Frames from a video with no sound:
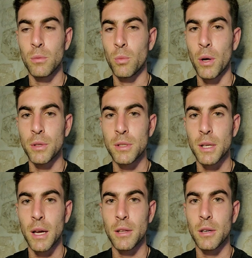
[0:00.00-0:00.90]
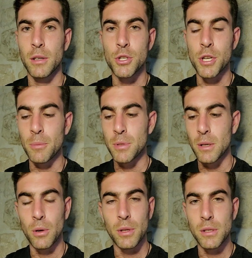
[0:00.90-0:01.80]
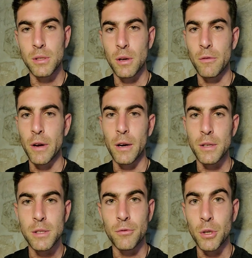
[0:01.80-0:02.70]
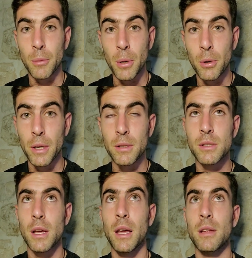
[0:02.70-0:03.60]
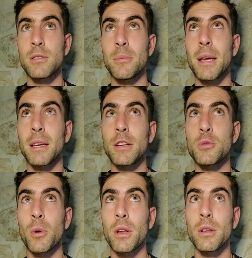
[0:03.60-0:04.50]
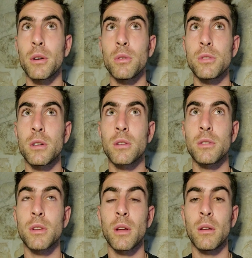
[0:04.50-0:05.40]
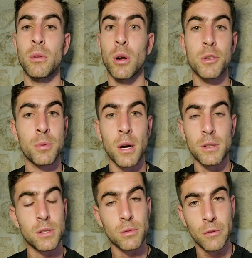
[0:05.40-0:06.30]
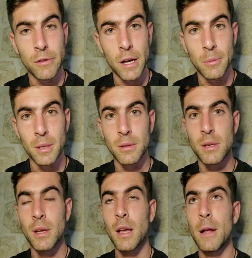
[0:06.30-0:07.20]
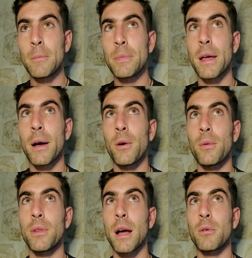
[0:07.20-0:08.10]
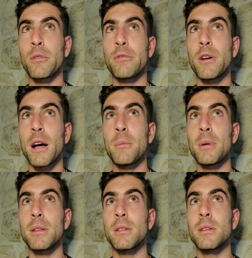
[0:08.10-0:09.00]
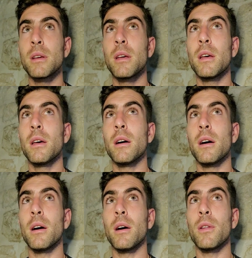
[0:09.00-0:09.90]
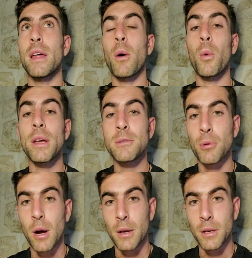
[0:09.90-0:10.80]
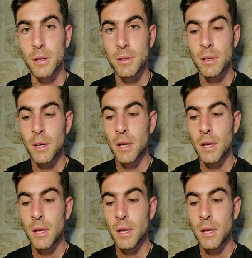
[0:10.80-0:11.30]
welded together, and chips and all these, various different components. And to make each one of those, there's a large process of refinement. Now, that refinement, that waste product